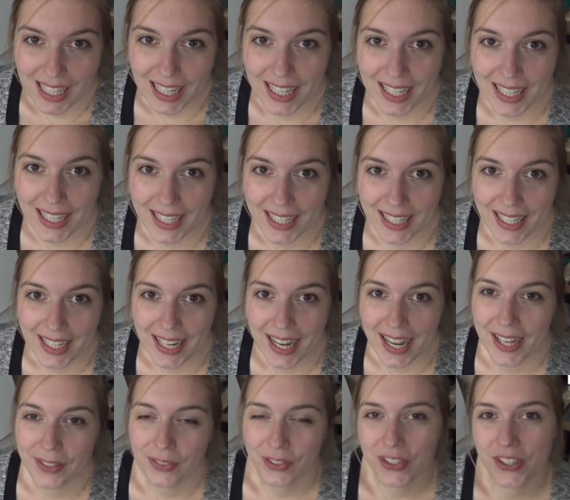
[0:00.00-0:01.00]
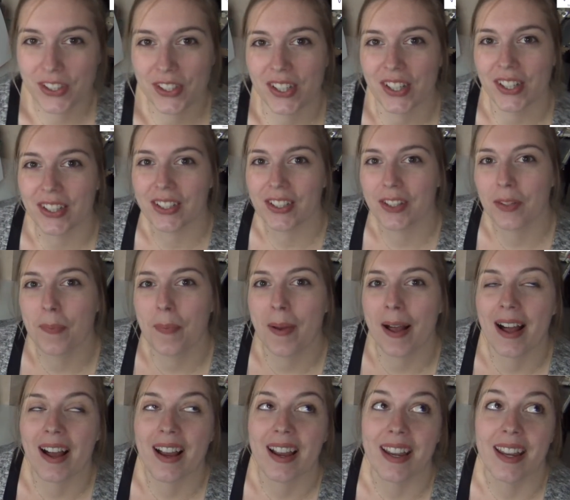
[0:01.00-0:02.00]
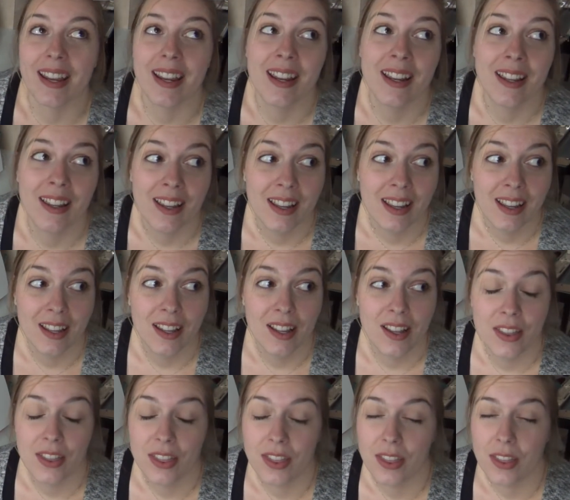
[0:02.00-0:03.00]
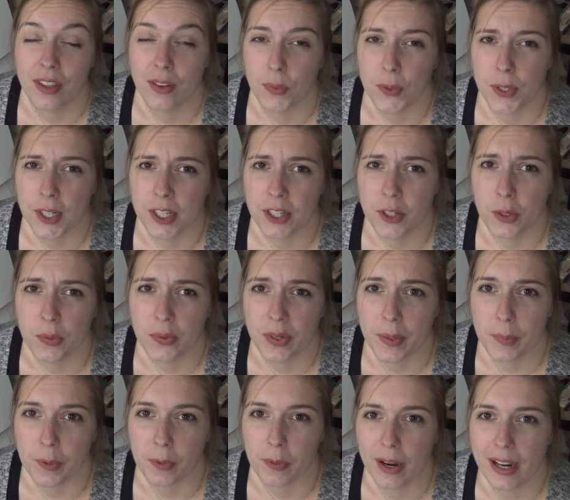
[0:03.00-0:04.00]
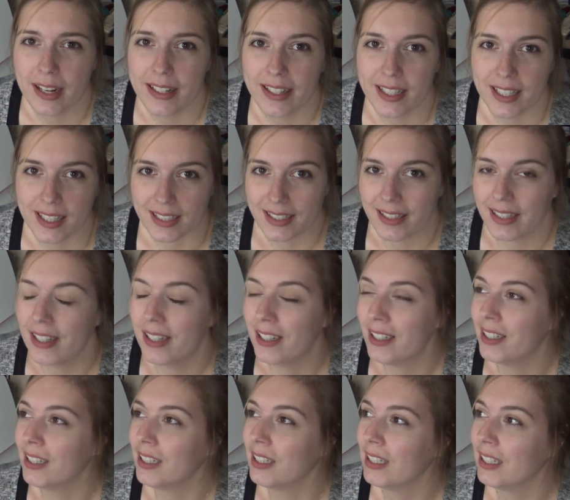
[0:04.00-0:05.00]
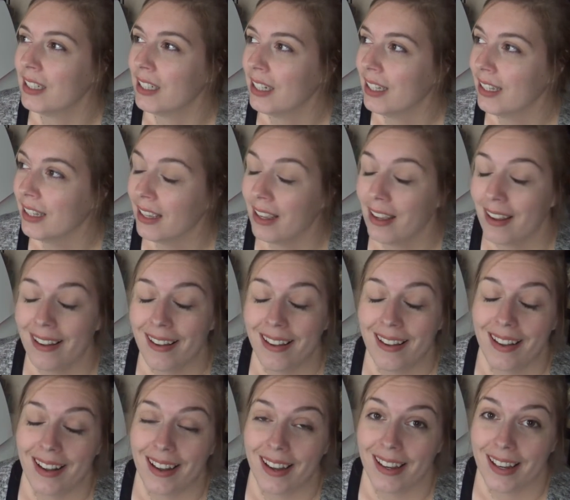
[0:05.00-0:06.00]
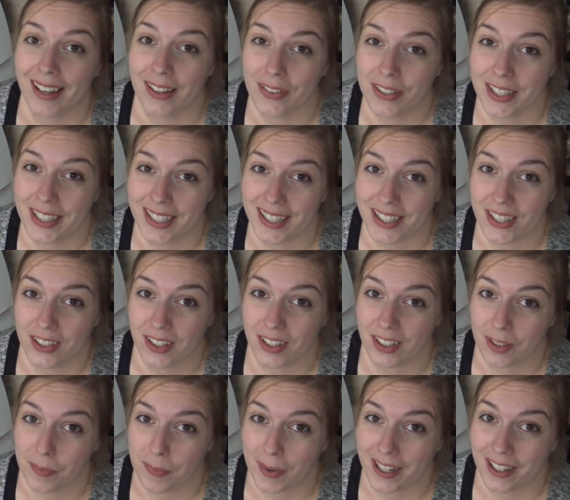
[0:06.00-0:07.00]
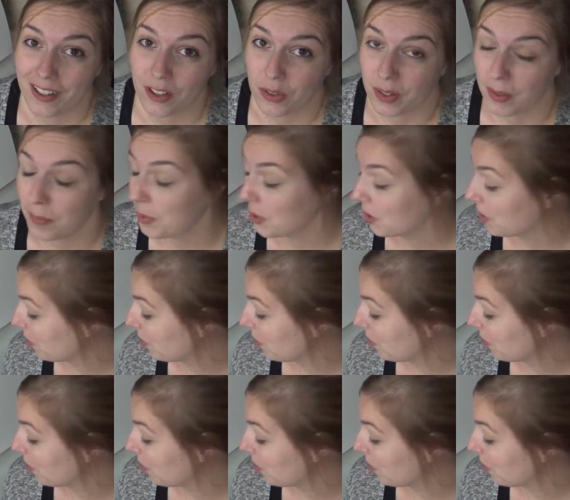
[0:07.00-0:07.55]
I haven't started my... We're in November, right? Yes. I haven't yet started my November